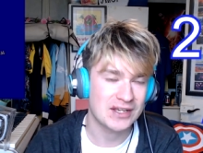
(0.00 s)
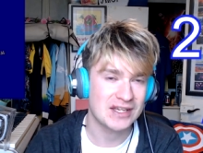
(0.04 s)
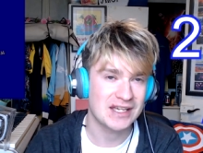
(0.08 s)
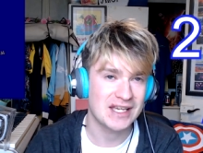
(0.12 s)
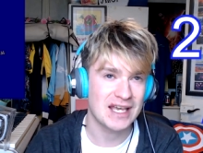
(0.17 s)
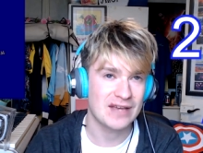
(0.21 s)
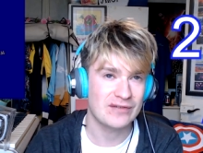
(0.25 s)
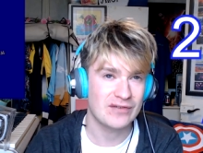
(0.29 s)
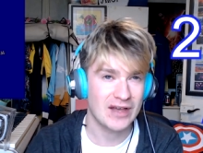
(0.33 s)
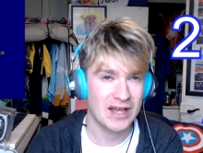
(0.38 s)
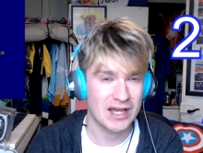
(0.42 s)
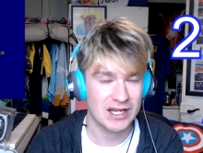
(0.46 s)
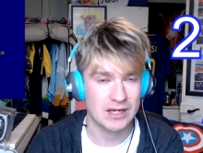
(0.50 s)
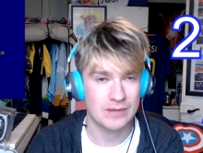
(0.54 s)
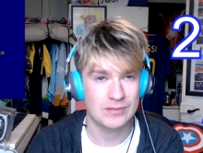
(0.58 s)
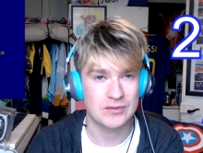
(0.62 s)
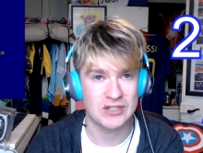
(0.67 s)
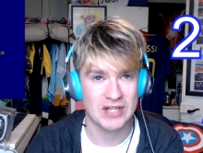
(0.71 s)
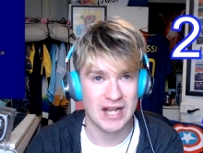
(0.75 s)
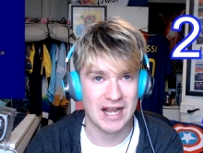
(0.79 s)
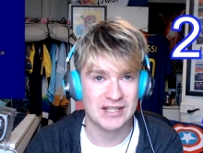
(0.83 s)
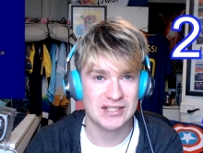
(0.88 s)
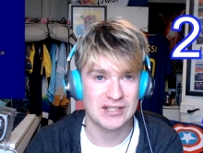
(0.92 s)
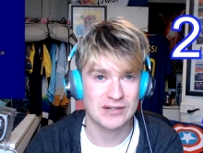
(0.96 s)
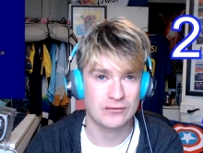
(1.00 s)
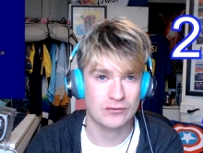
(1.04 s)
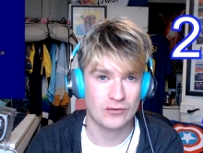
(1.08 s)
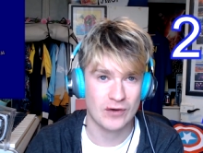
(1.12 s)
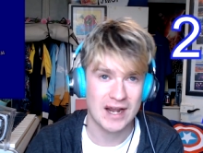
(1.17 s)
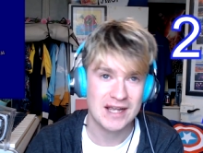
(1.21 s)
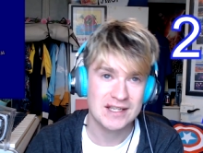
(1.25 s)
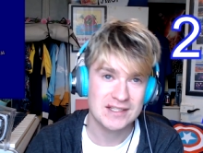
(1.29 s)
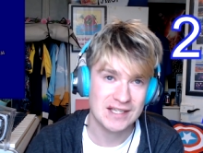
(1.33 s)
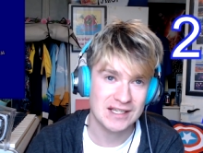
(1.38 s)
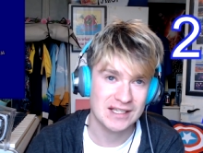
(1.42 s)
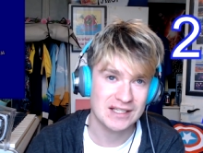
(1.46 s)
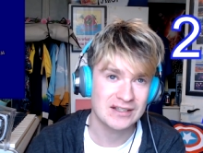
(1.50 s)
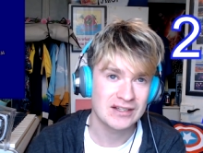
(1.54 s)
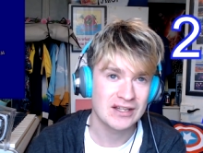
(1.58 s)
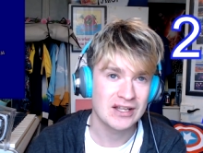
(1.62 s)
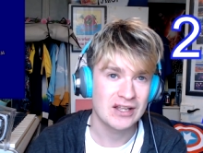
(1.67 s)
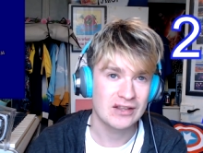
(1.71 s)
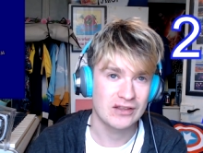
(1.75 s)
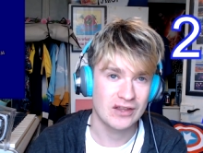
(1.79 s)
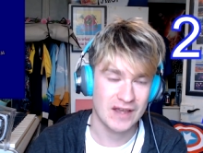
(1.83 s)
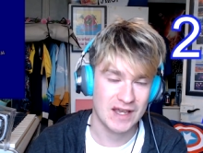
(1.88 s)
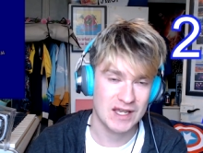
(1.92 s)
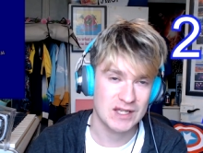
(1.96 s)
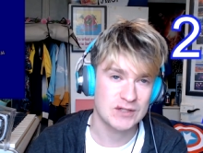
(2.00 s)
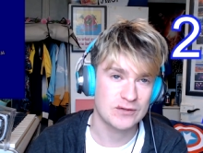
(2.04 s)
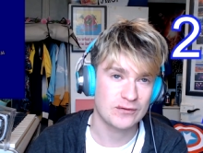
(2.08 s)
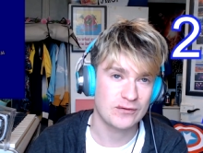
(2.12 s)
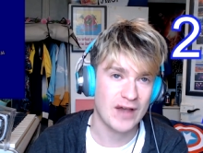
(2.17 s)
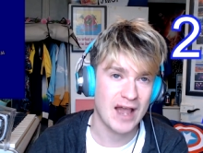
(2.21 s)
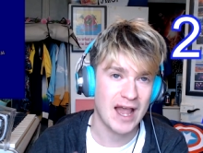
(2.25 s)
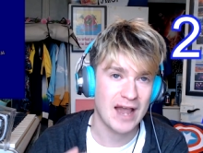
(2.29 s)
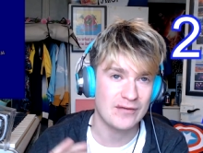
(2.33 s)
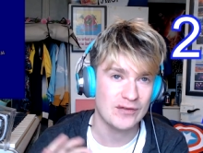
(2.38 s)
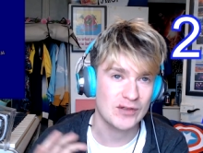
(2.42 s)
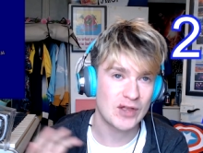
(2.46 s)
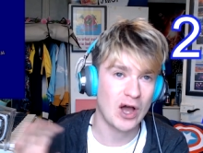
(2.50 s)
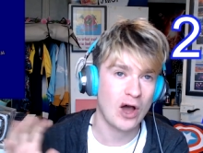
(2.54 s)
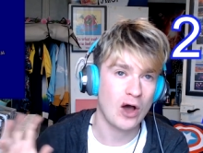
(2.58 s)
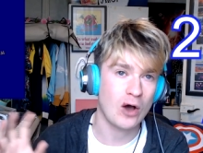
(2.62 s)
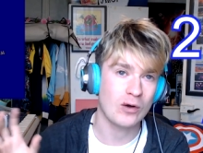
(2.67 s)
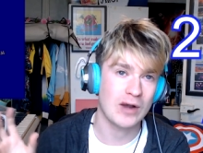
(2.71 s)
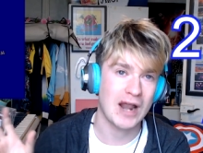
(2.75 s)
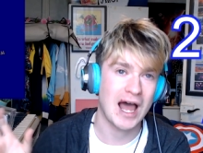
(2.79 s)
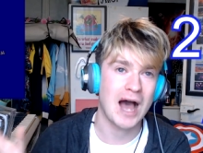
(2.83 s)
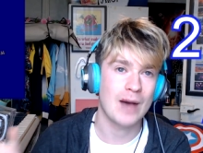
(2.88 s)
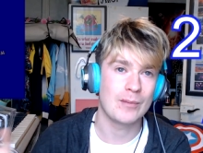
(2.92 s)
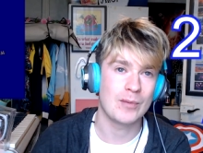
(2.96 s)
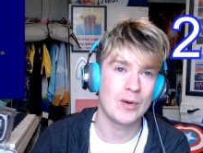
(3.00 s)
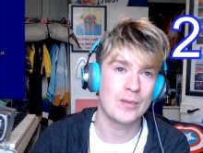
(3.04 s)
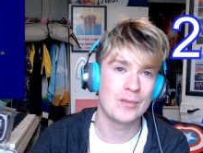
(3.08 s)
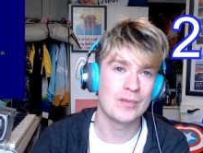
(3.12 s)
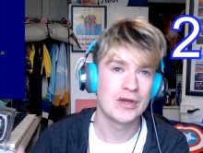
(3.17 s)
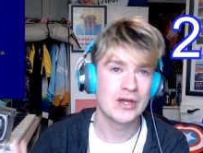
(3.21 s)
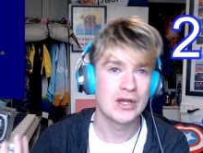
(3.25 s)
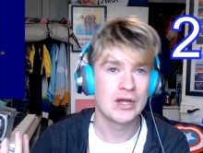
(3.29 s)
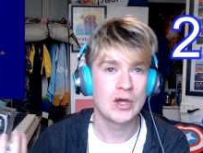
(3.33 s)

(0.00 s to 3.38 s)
give it an objective rating that is fair for the whole album